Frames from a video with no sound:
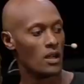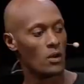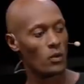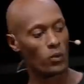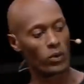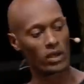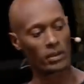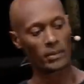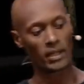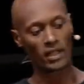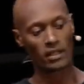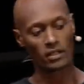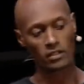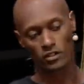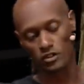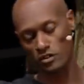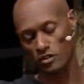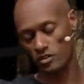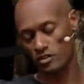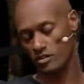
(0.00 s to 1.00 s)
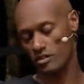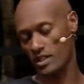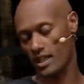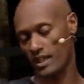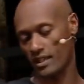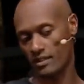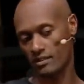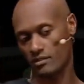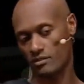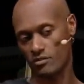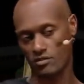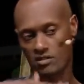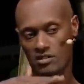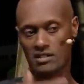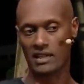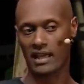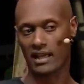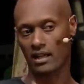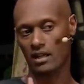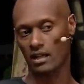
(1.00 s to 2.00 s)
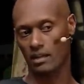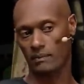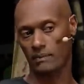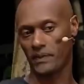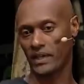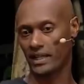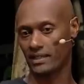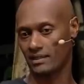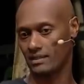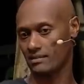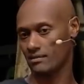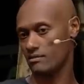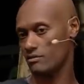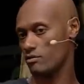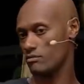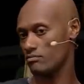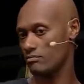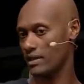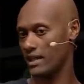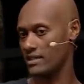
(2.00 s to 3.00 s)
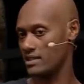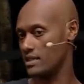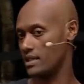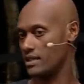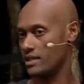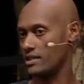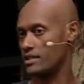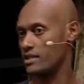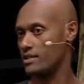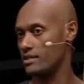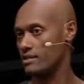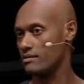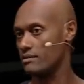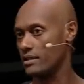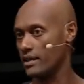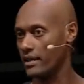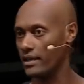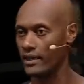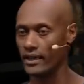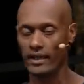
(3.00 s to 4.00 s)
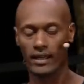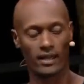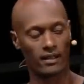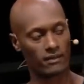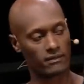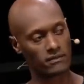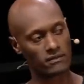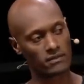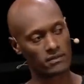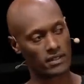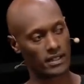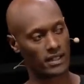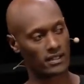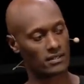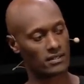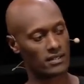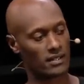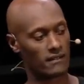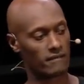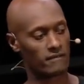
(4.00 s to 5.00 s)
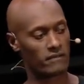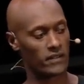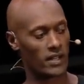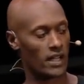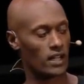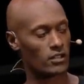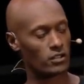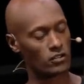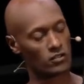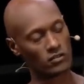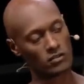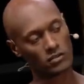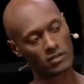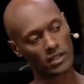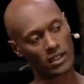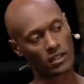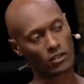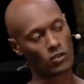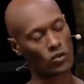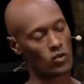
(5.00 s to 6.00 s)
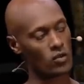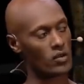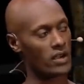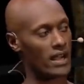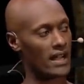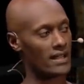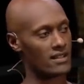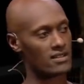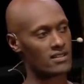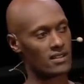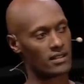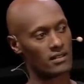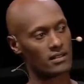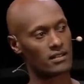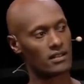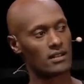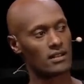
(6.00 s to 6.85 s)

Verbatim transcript: what am I going to do today to stack up that identity that I have, that, that value, that core asset